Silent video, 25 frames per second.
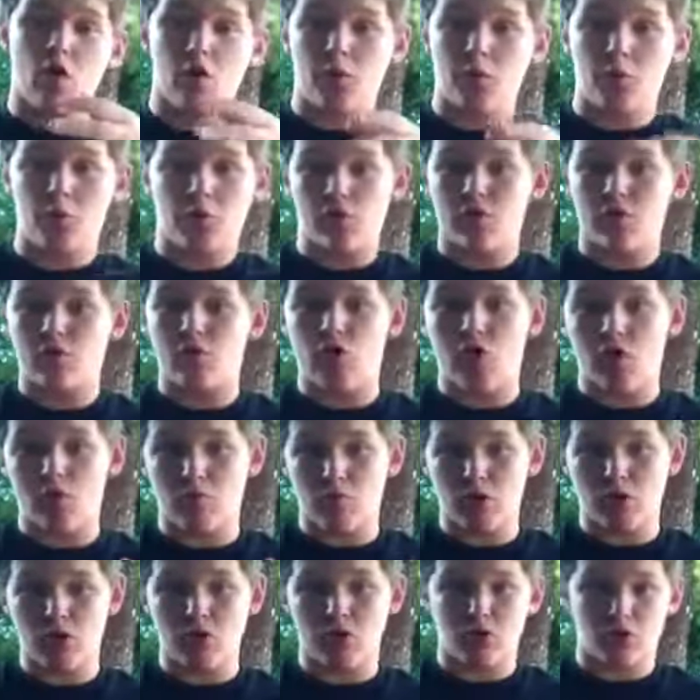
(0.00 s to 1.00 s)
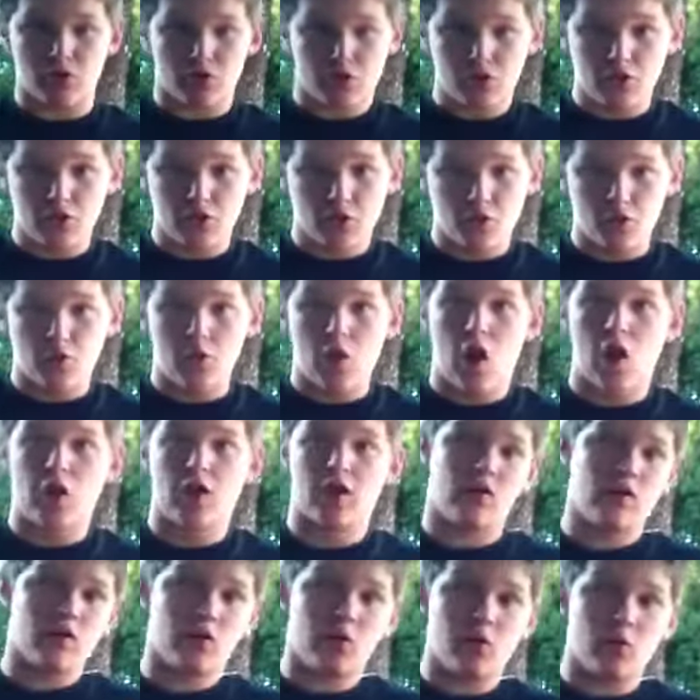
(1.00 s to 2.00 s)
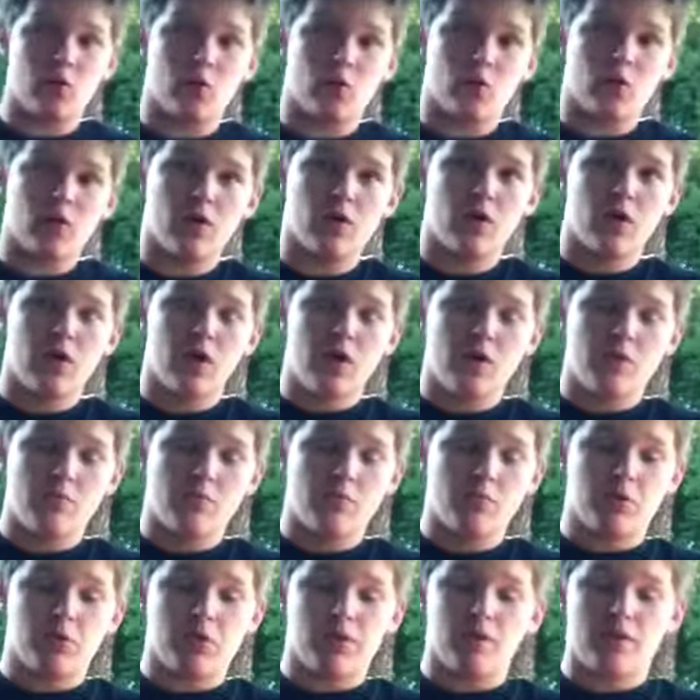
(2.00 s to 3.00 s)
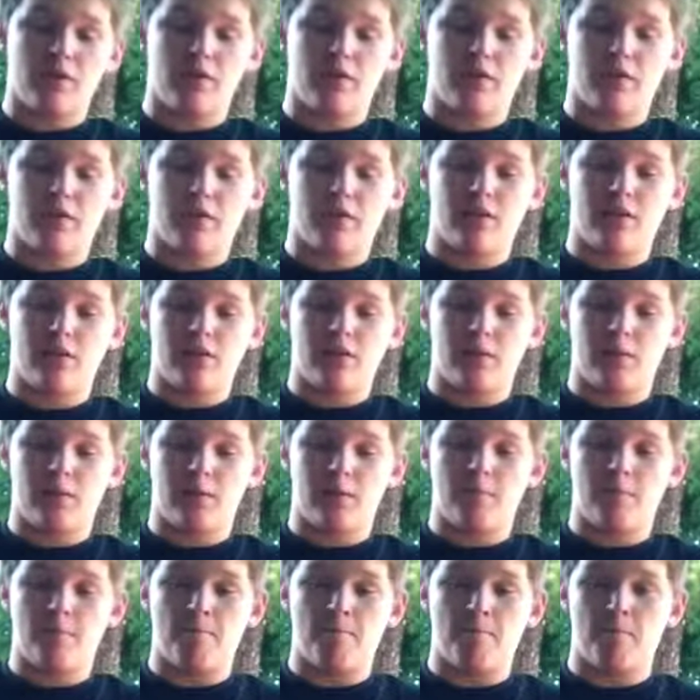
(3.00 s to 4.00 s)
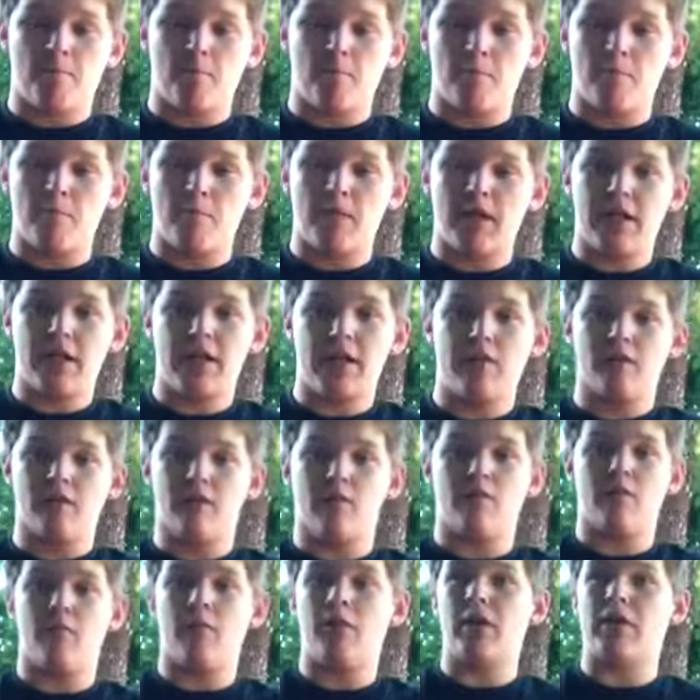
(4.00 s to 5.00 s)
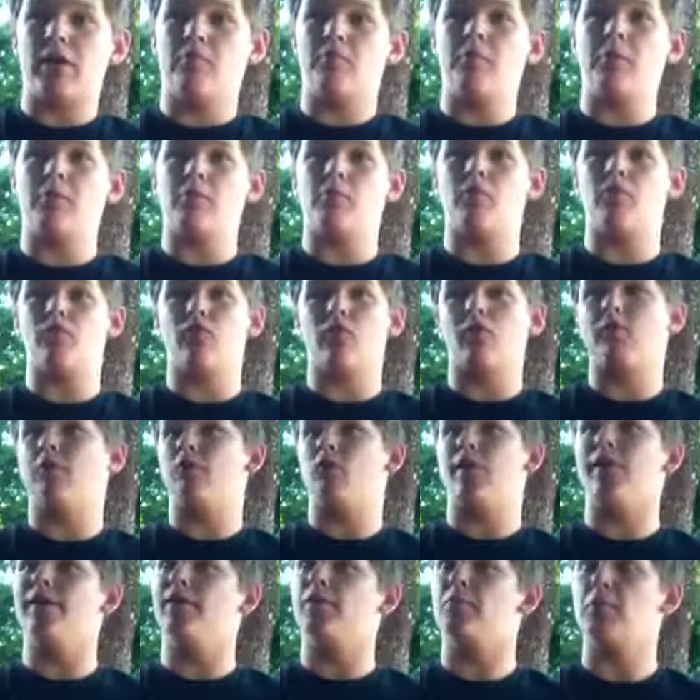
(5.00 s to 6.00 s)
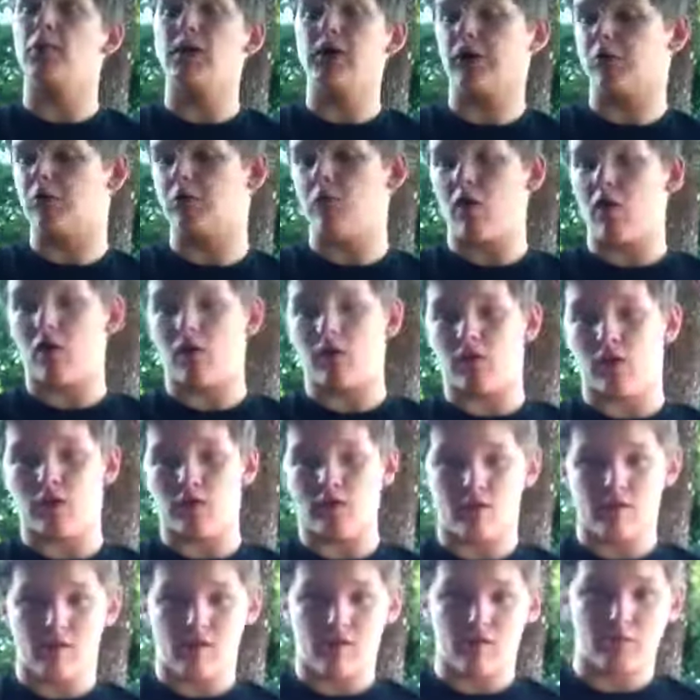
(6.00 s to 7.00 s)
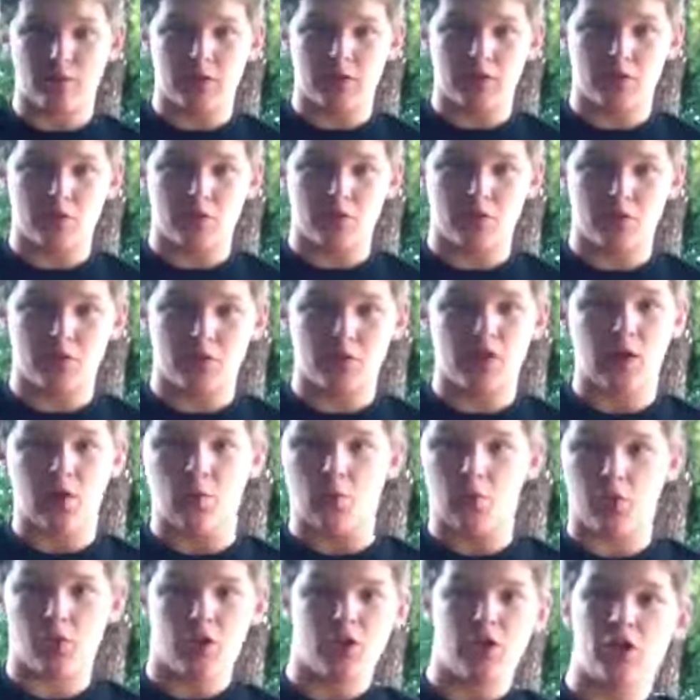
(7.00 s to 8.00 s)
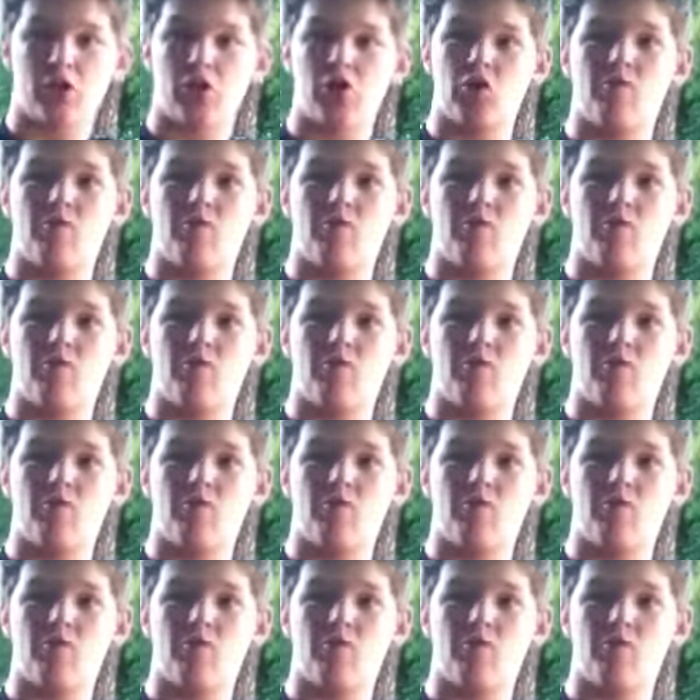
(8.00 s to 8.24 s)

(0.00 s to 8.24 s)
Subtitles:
only were the farmers or you knocking on their door, but many people from the Great Depression were knocking on the government's door too. Like, what are you going to do